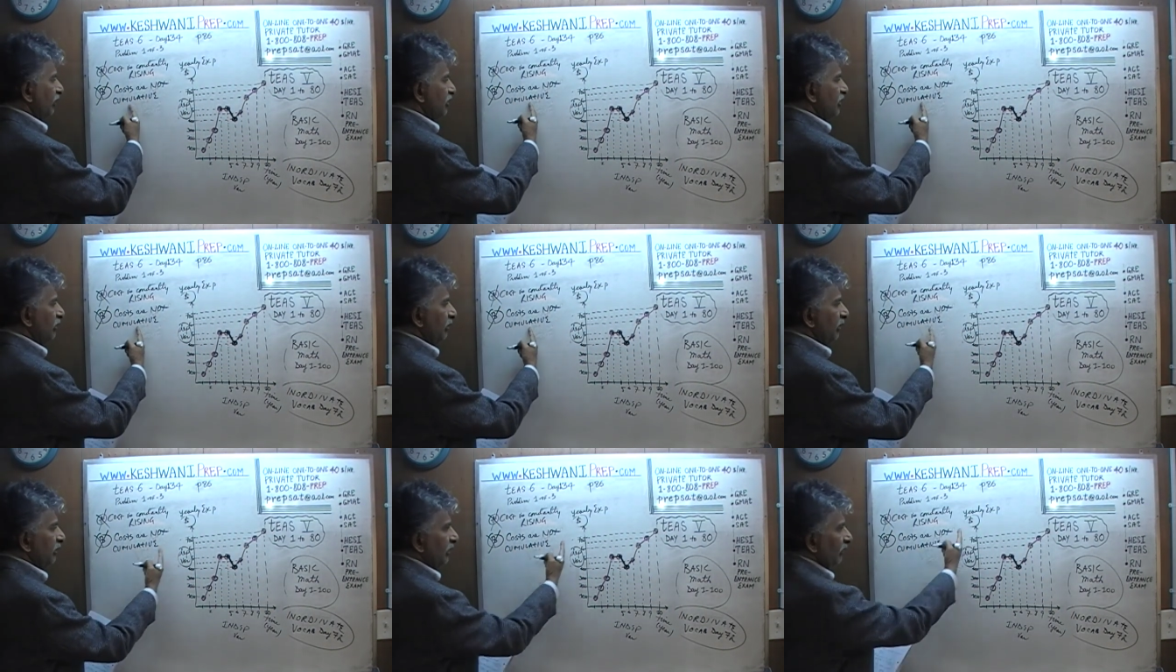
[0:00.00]
are
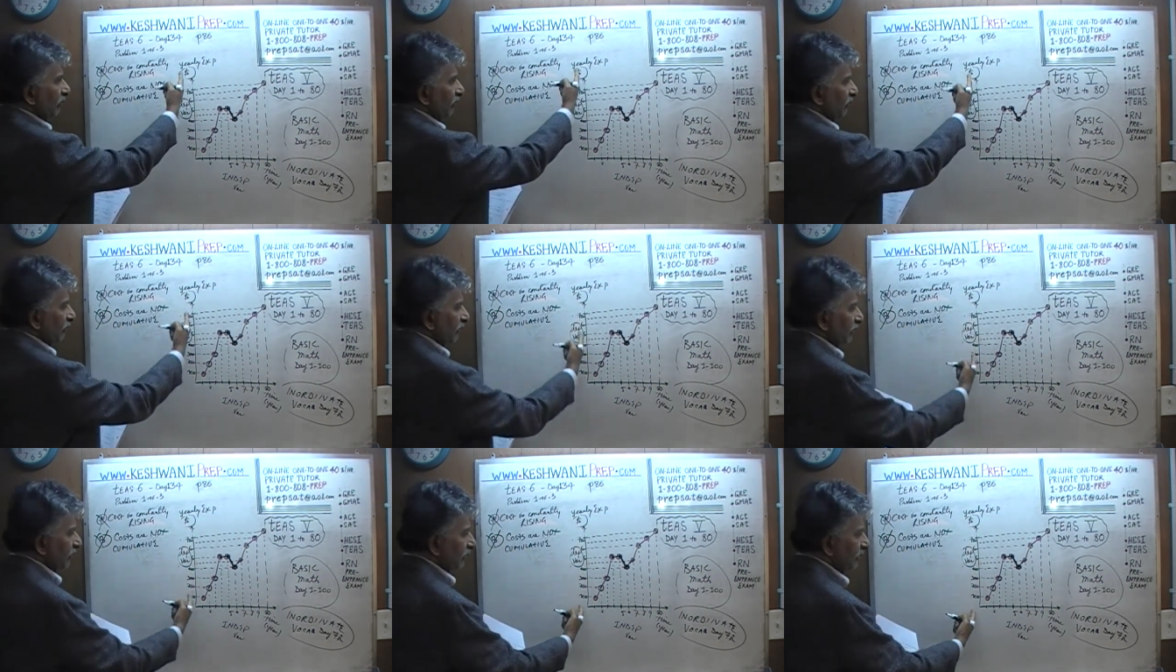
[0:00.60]
cumulative,
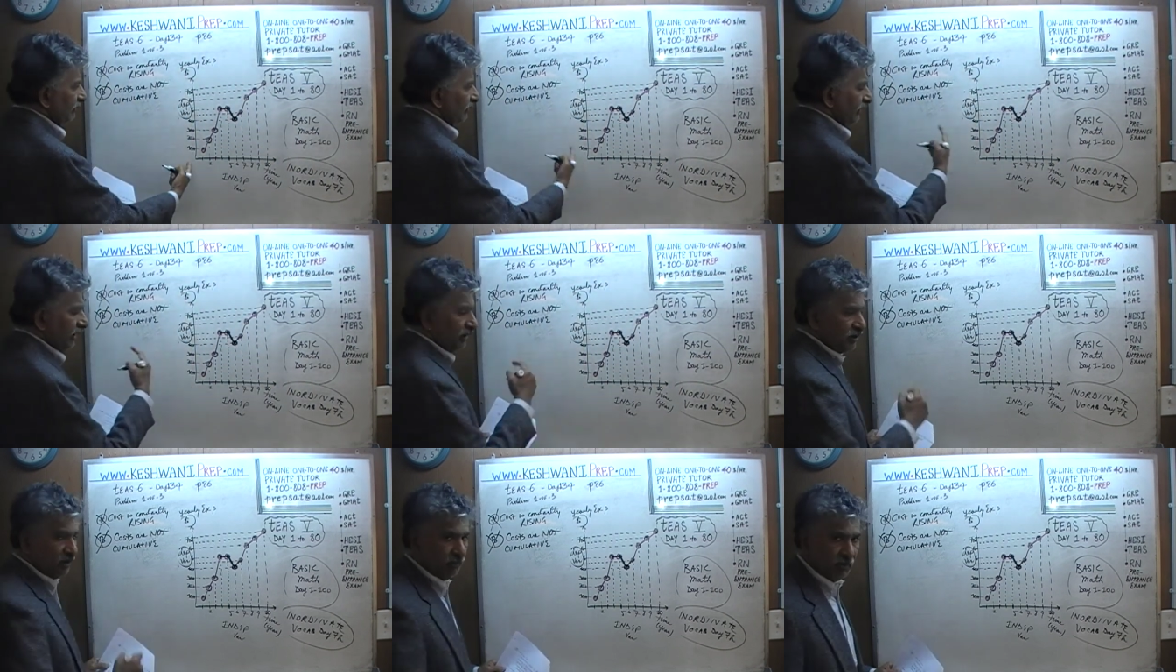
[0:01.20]
these are
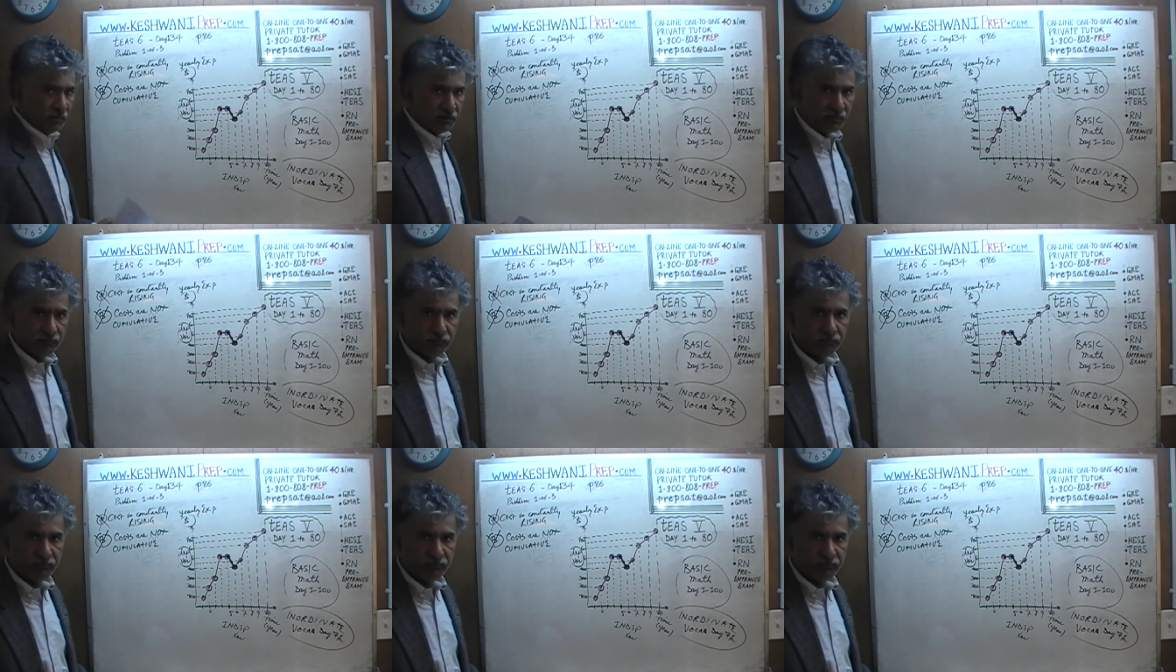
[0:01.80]
not cumulative.